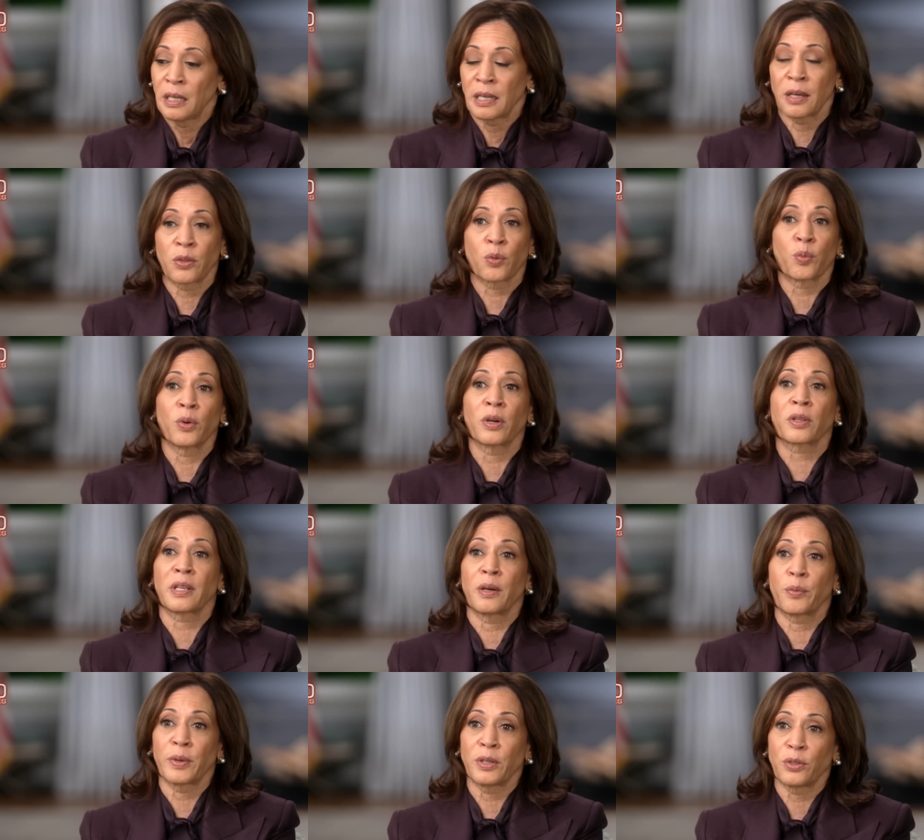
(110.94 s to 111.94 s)
Now, the work
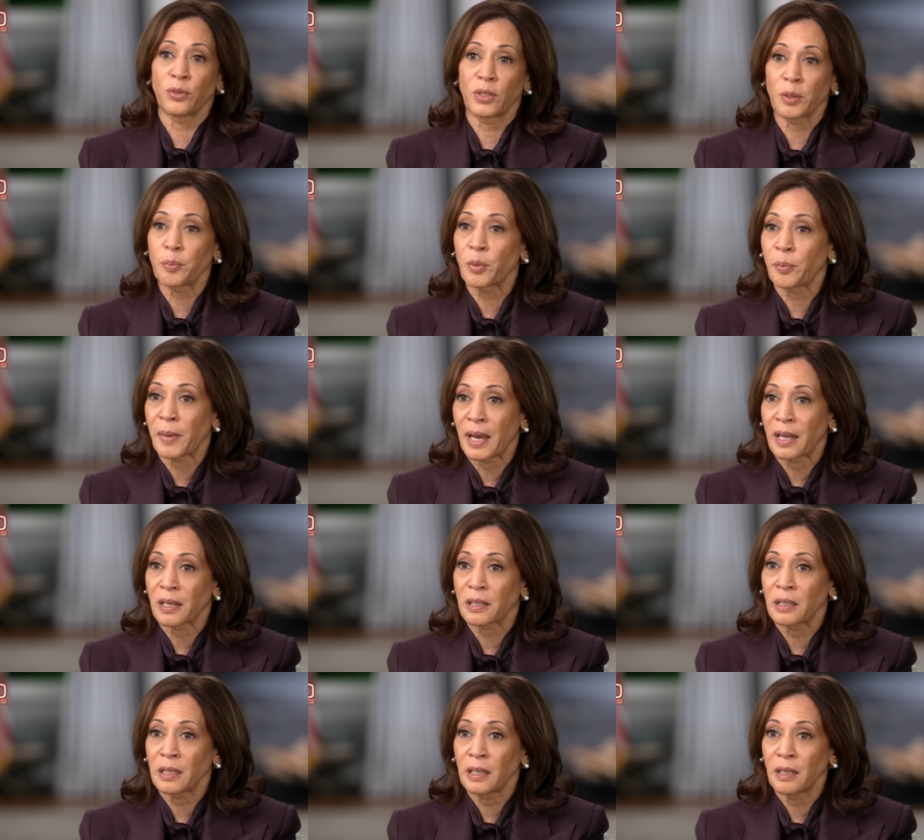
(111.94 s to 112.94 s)
that we do
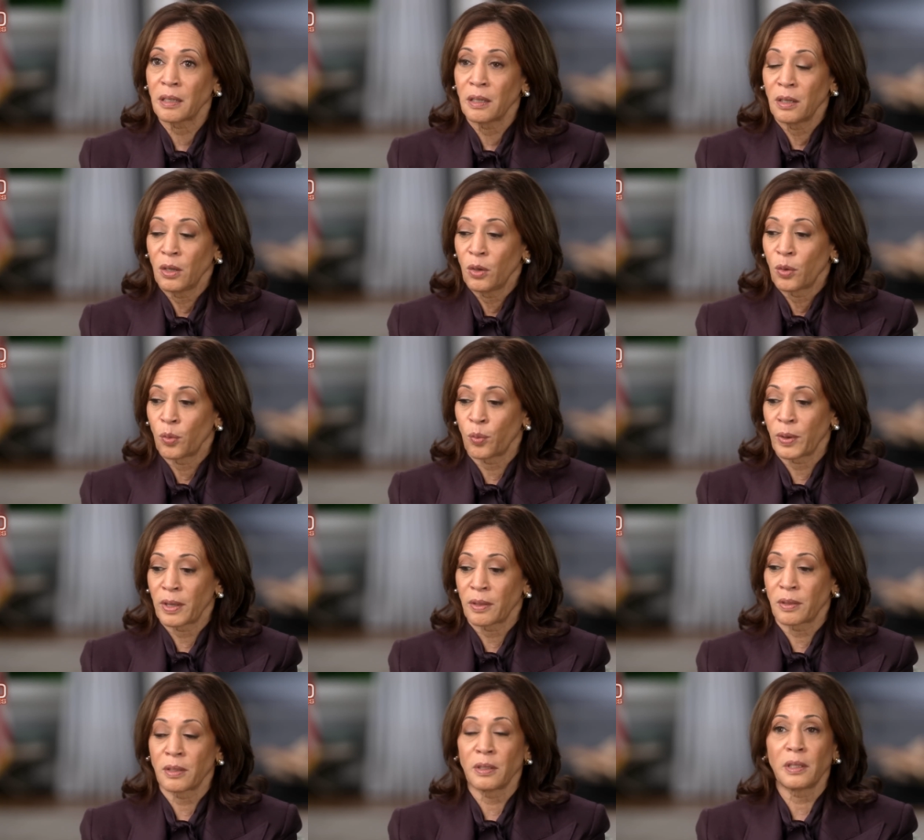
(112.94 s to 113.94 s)
diplomatically
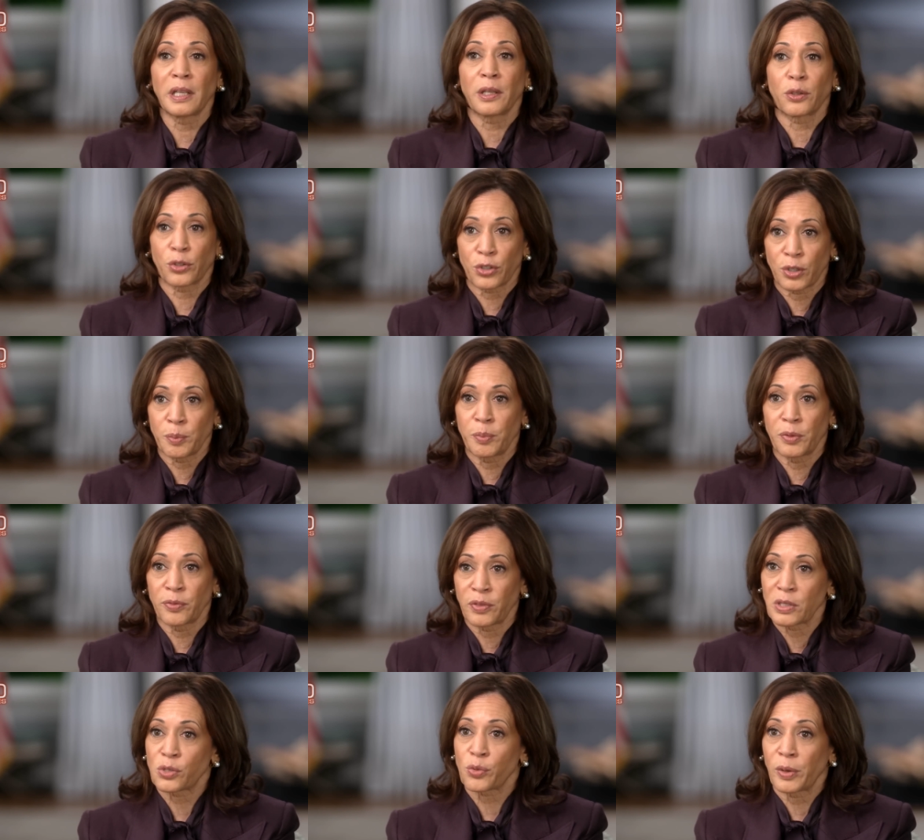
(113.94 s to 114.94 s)
with the leadership
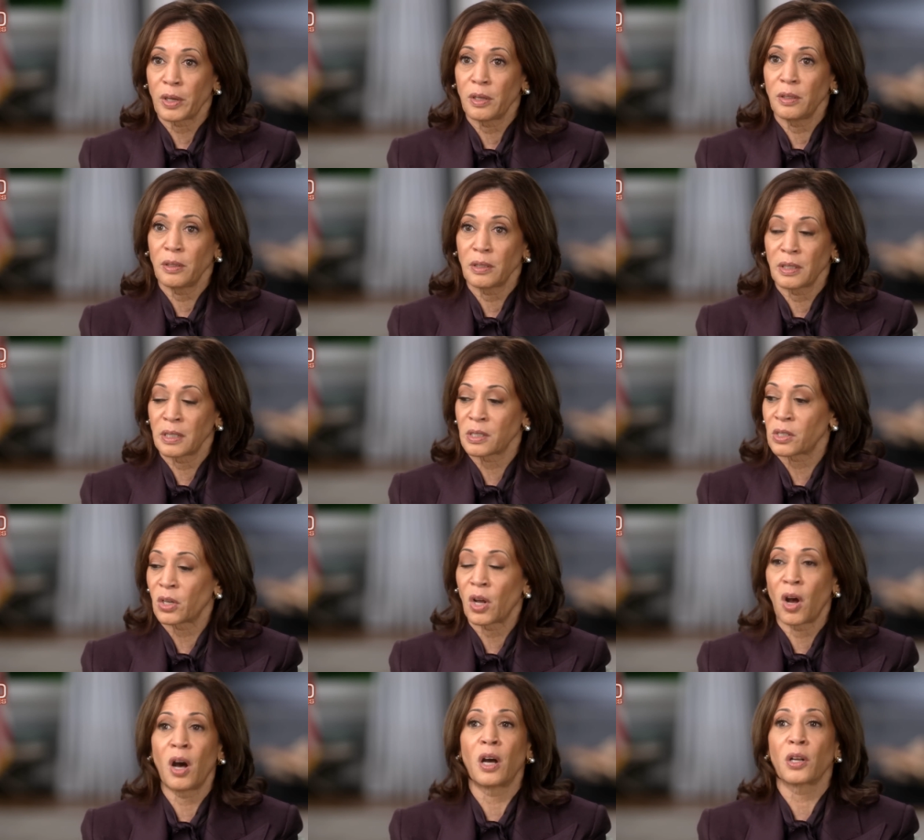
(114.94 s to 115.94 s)
of Israel is
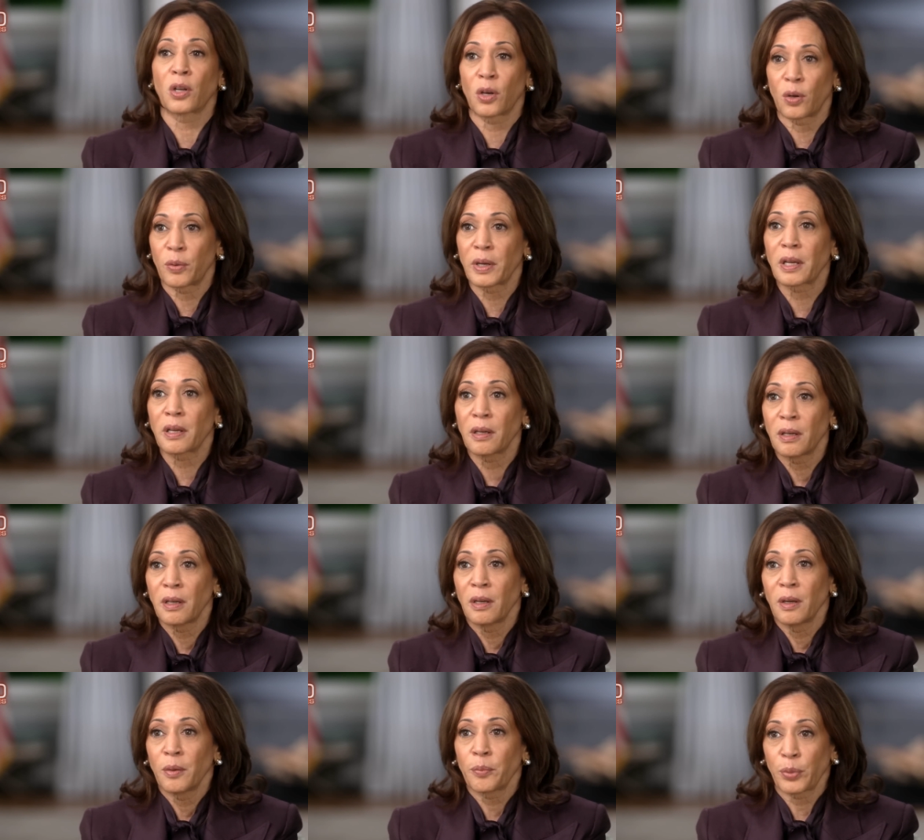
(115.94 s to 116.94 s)
an ongoing
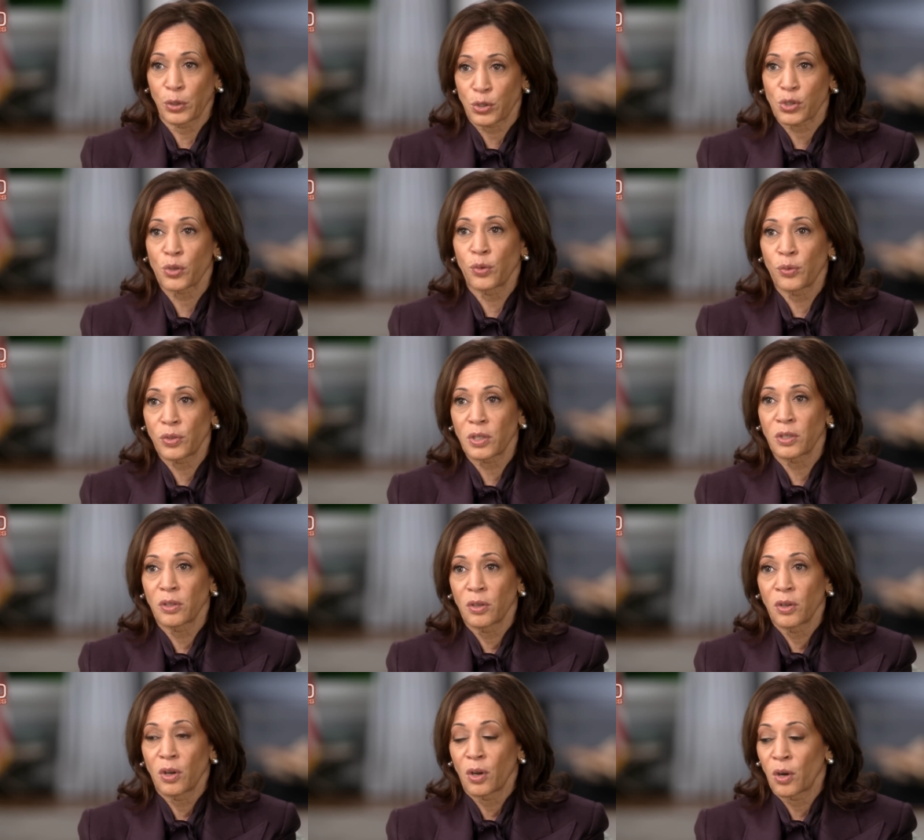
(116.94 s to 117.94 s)
pursuit
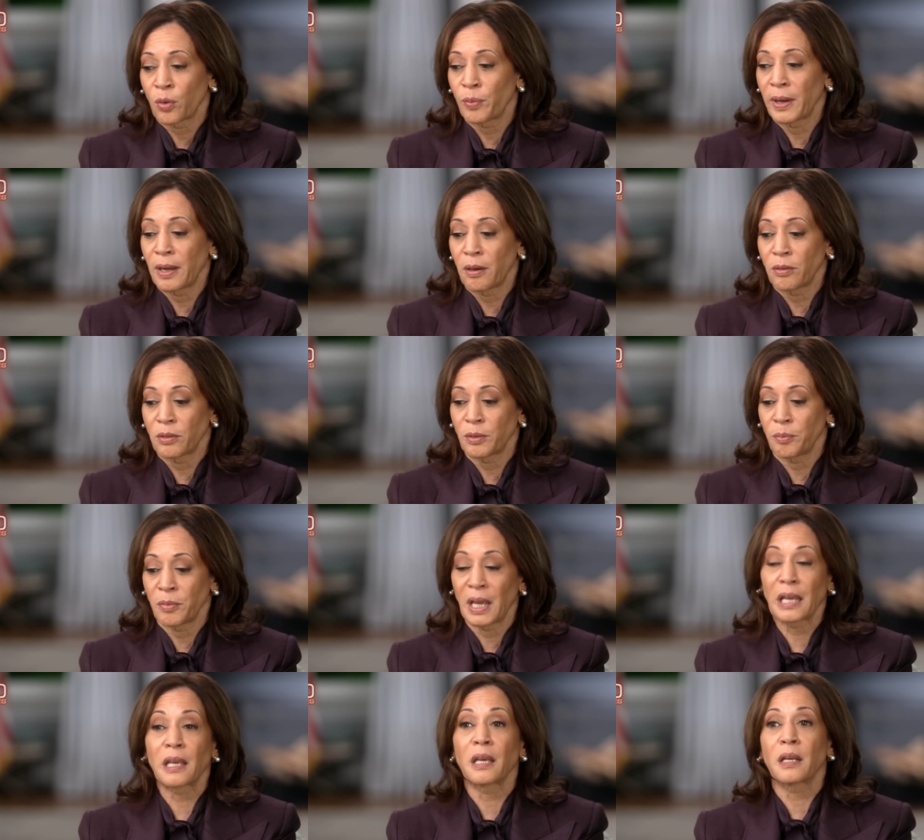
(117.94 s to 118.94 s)
around
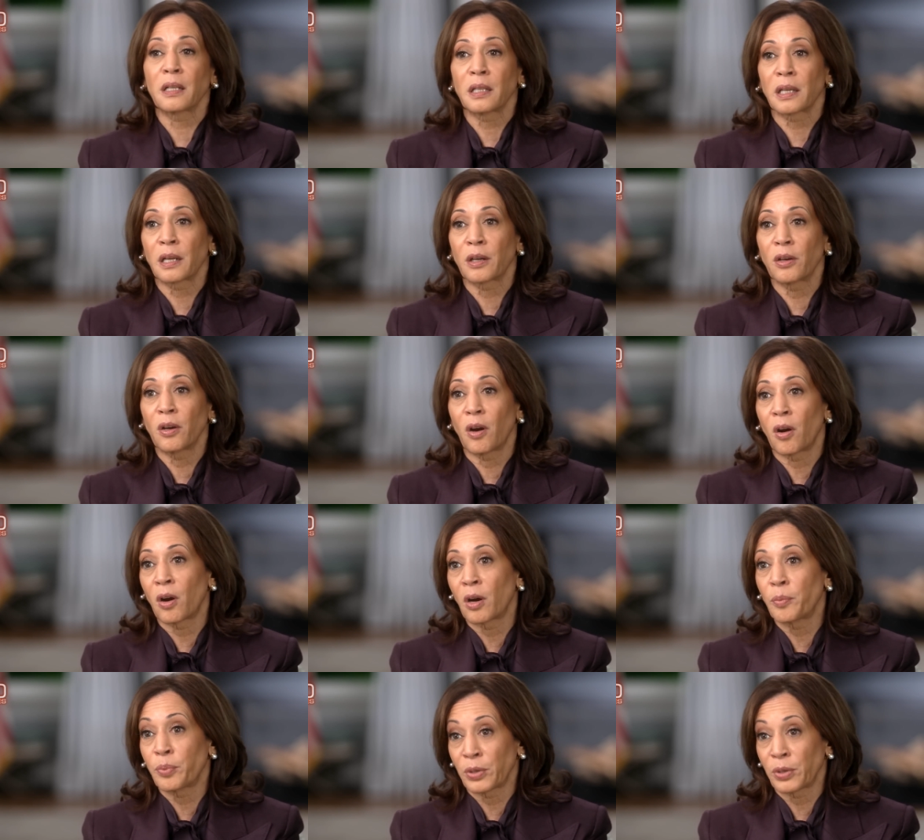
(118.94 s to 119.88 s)
making clear our